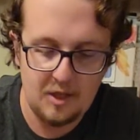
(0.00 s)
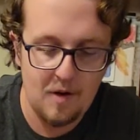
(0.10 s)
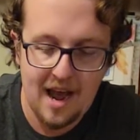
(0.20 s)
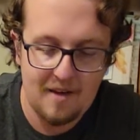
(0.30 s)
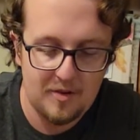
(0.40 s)
You
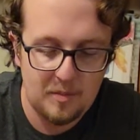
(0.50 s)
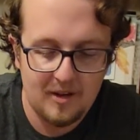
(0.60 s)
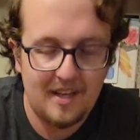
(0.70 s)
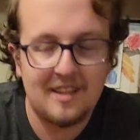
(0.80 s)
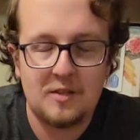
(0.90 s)
have to
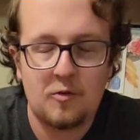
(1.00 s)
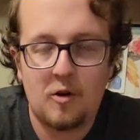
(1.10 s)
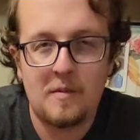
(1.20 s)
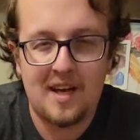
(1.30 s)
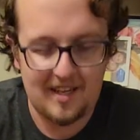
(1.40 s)
play it this
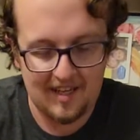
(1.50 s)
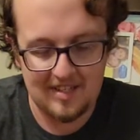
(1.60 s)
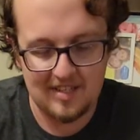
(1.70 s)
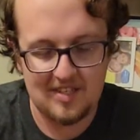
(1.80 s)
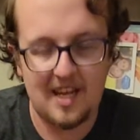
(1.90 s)
format.
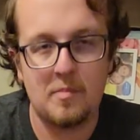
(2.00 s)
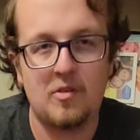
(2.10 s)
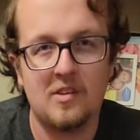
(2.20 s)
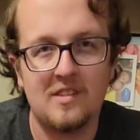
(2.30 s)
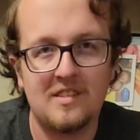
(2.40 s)
It's a
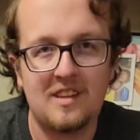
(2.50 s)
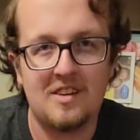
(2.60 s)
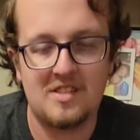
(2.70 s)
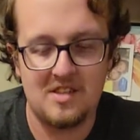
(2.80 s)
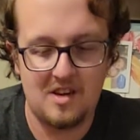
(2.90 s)
staple.
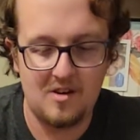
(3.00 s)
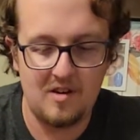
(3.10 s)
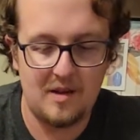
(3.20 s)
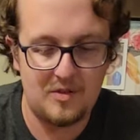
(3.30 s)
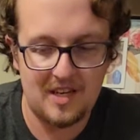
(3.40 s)
There's no
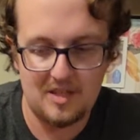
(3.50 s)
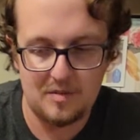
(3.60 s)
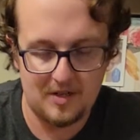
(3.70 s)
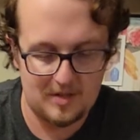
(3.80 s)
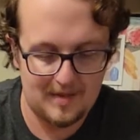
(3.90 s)
ifs, ands, or
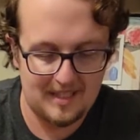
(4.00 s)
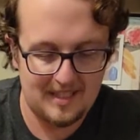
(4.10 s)
buts about that.